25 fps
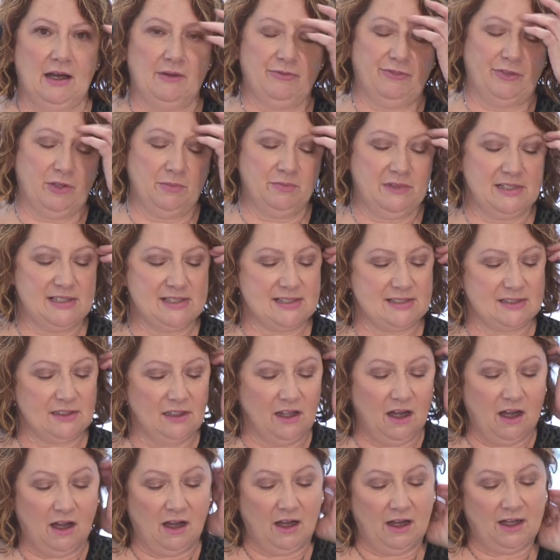from this
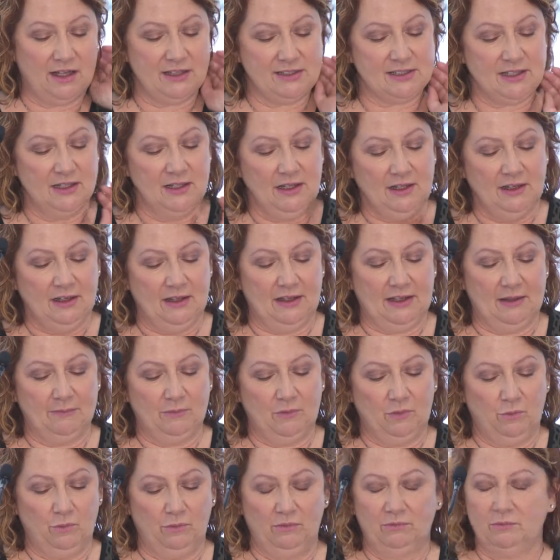slide,
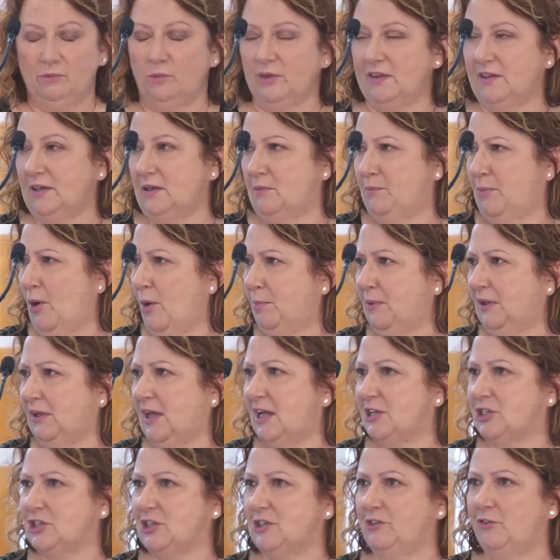with a
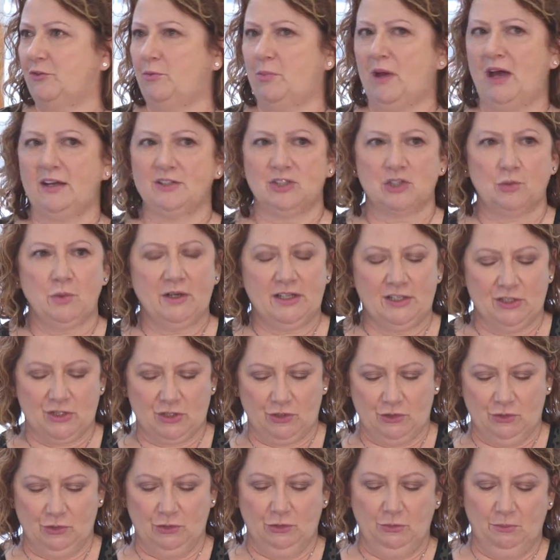population of about
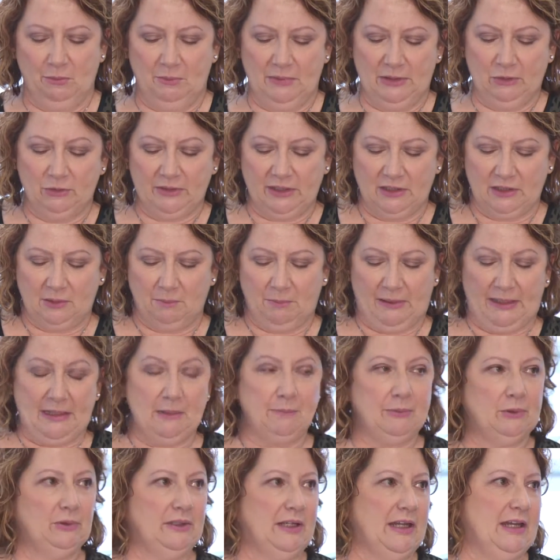22 million
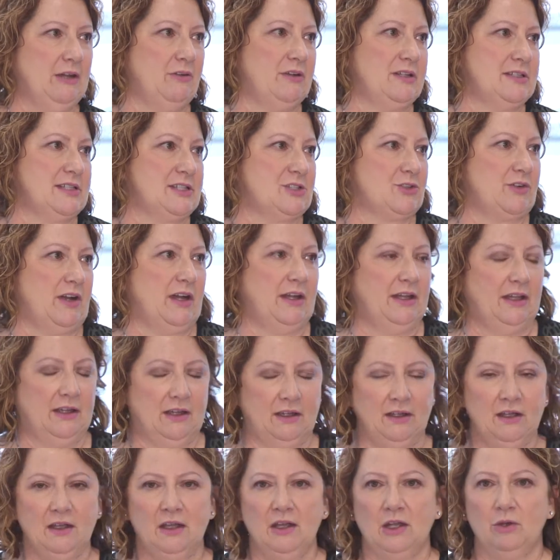people here in
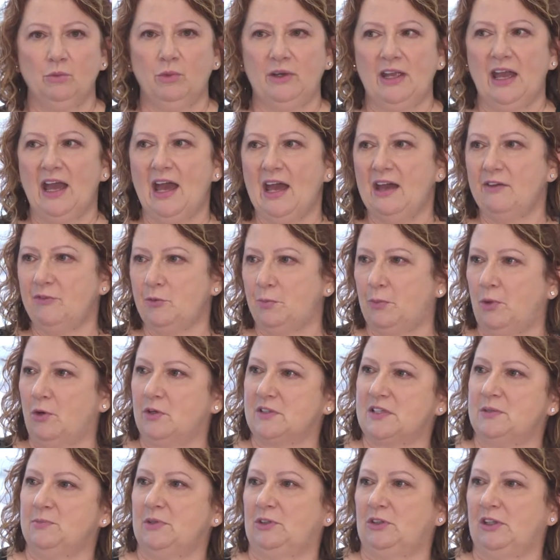Australia, we have
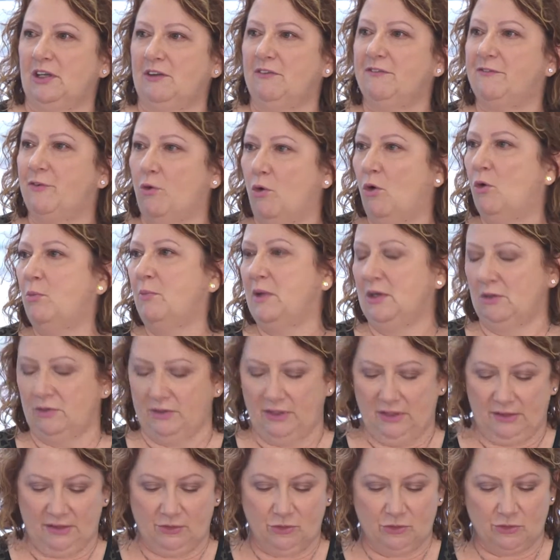approximately 4
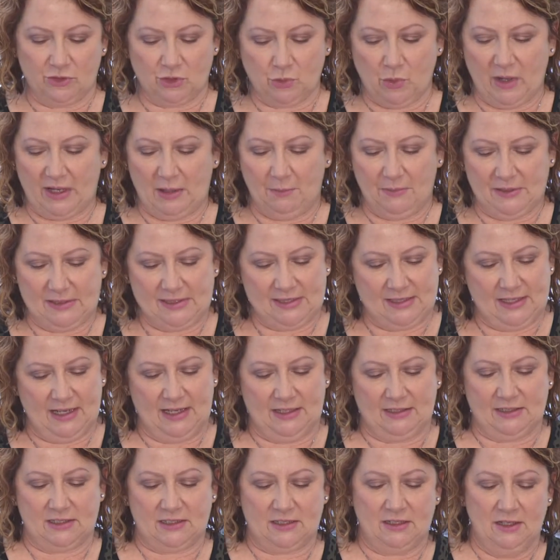million, or
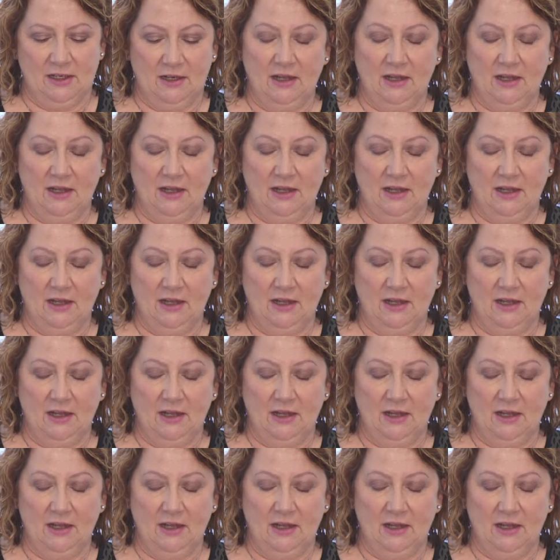20%,